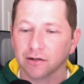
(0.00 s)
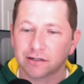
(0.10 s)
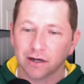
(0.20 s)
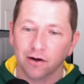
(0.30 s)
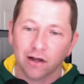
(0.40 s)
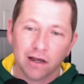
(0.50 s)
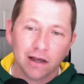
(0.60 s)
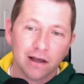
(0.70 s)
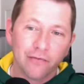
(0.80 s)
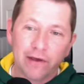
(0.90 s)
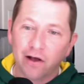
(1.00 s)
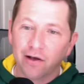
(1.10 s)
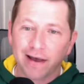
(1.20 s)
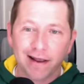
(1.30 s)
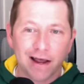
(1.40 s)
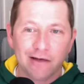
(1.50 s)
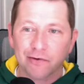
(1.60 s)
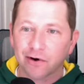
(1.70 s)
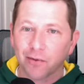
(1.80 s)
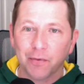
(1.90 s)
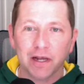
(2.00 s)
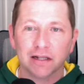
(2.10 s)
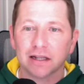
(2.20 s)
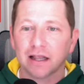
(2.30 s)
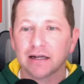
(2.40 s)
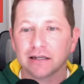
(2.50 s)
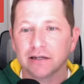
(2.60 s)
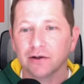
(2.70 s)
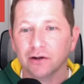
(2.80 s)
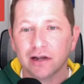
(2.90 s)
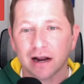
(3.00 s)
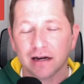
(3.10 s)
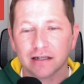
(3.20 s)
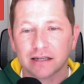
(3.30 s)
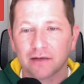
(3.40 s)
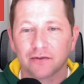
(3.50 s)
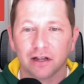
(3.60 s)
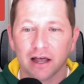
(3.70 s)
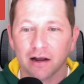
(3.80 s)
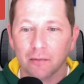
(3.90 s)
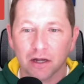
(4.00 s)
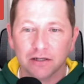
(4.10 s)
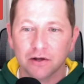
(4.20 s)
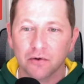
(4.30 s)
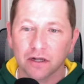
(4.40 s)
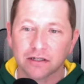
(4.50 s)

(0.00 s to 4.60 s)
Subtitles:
So they all kind of have their own thing that they like to do, and you kind of just have to let them do it.